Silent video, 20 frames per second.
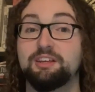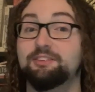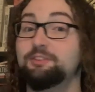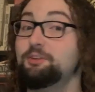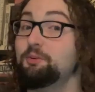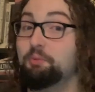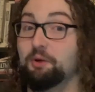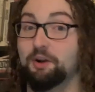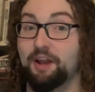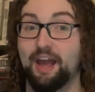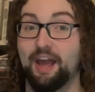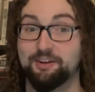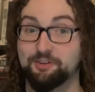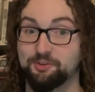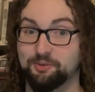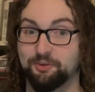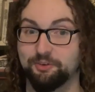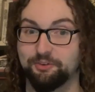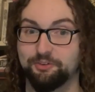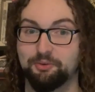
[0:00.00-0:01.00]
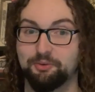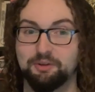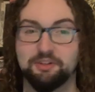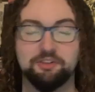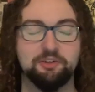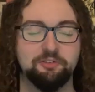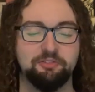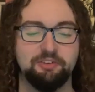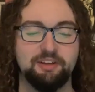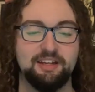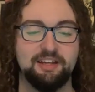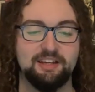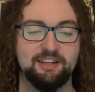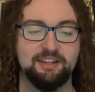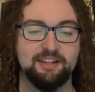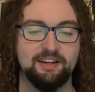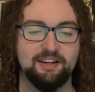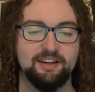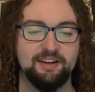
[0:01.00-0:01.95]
supernatural to intervene.